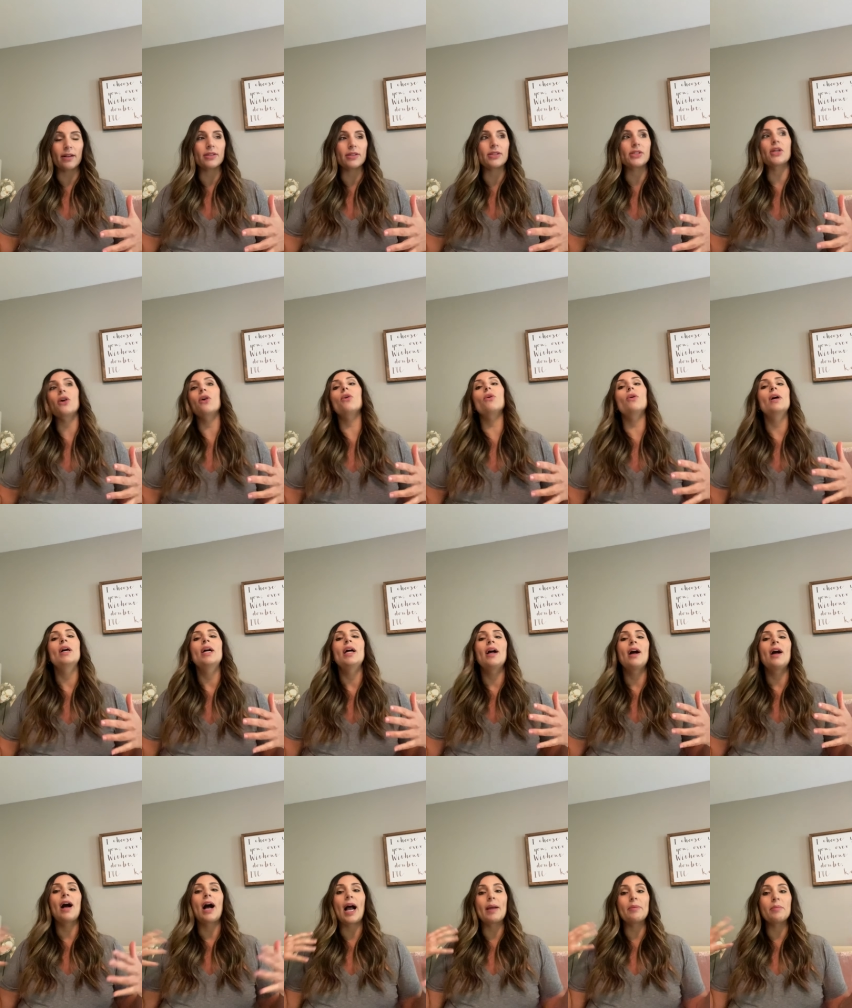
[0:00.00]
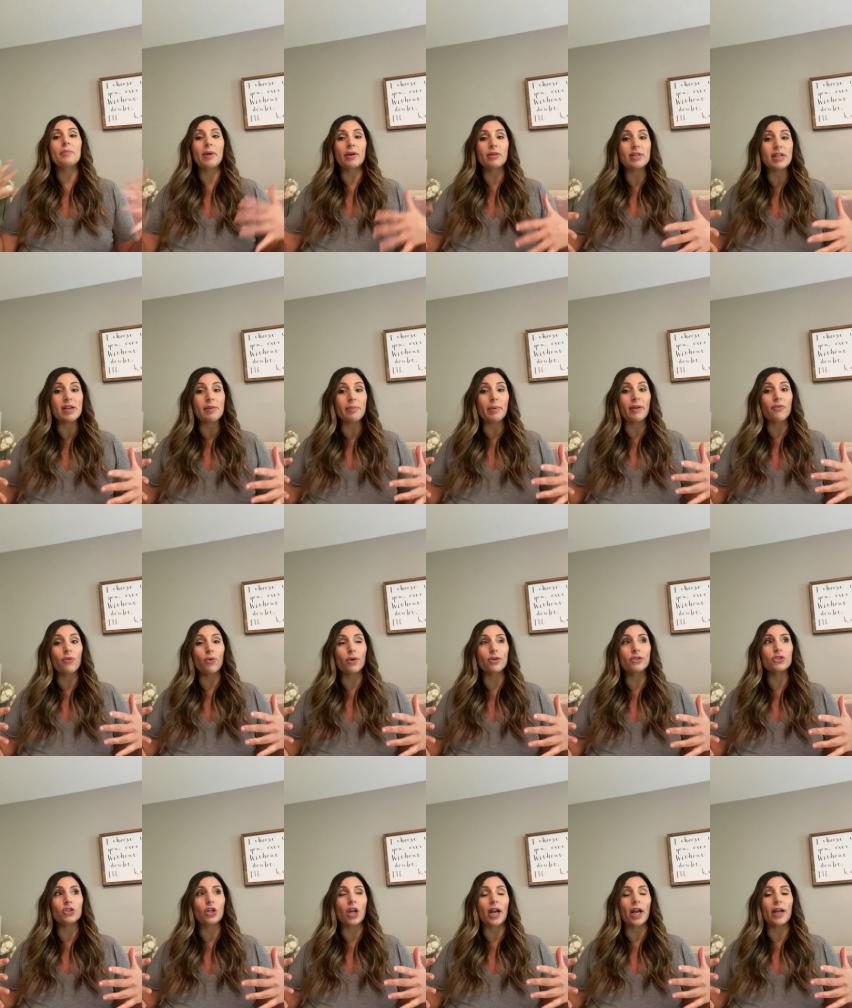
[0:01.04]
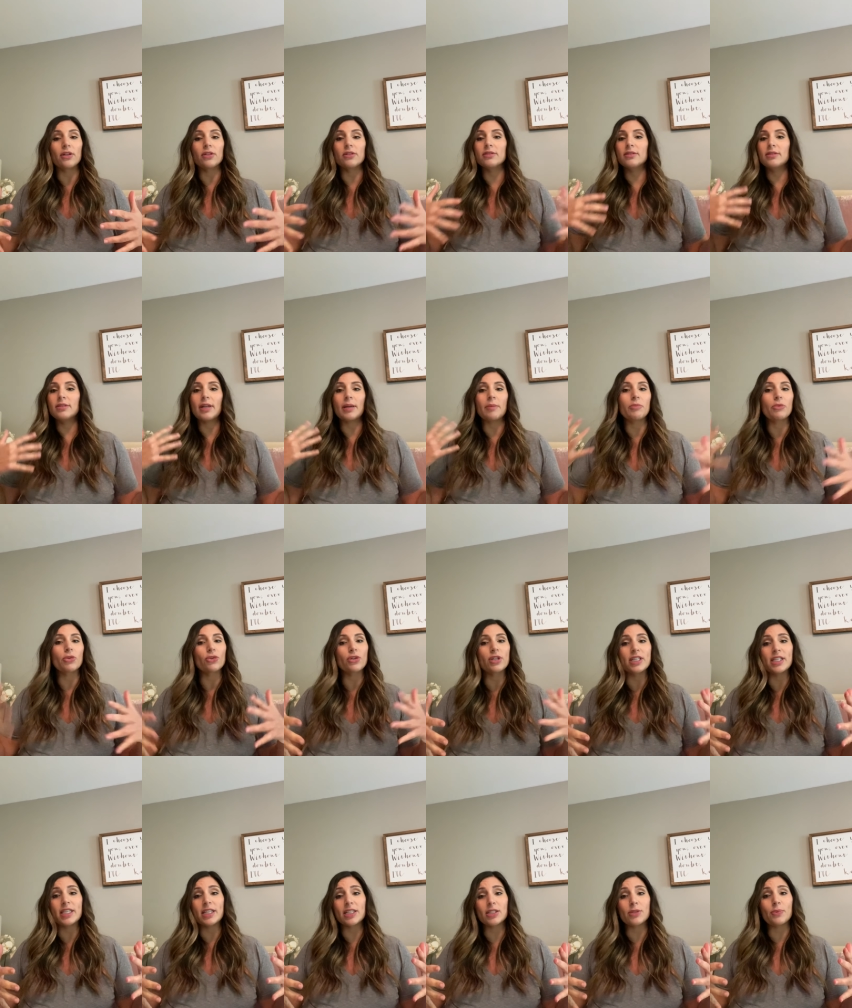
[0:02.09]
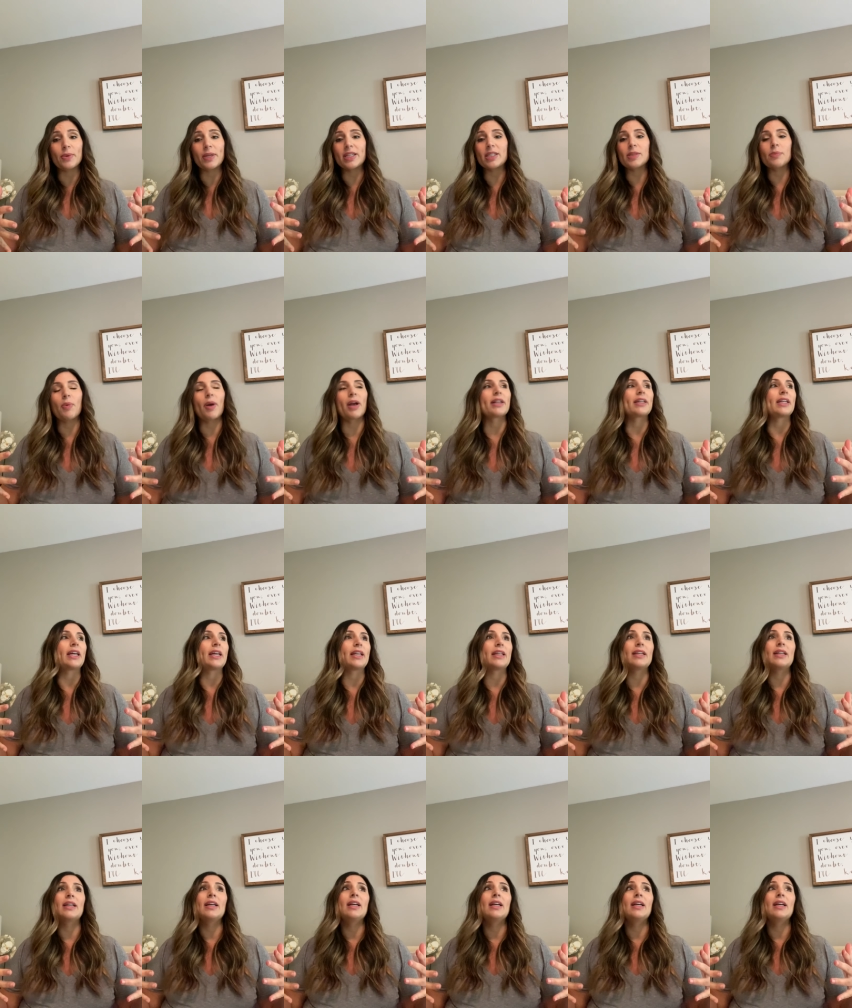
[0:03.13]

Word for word: So I'm about to have my fourth child. I'm 36 weeks pregnant.